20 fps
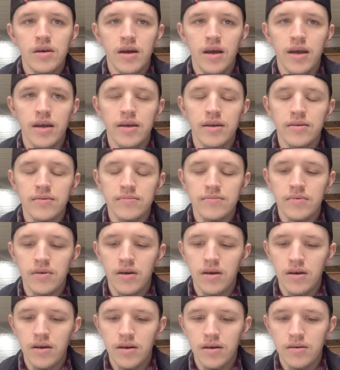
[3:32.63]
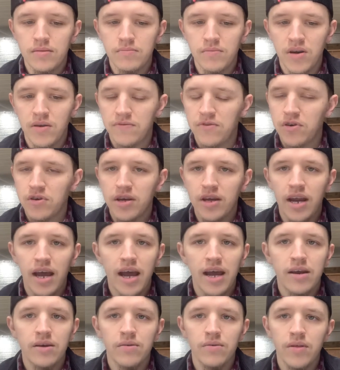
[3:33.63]
And, but if you can
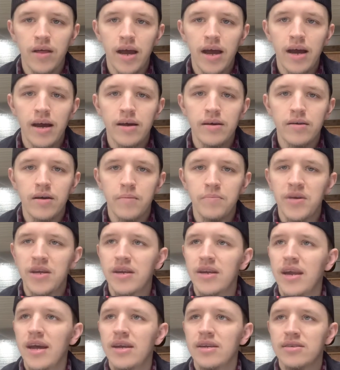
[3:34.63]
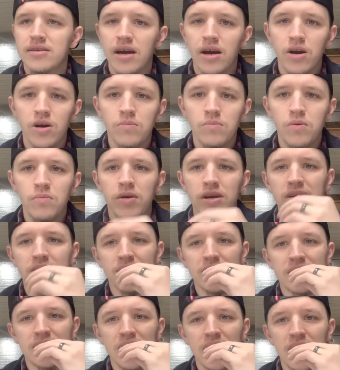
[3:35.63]
handle that, I mean, it ain't terrible, but
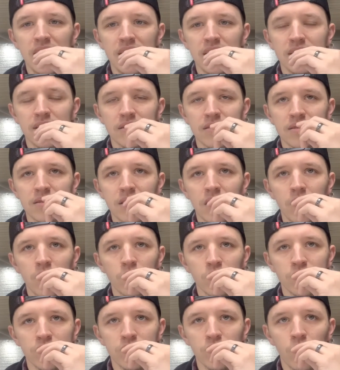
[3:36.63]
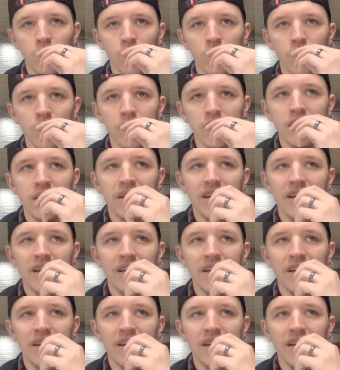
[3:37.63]
your teeth is so sore.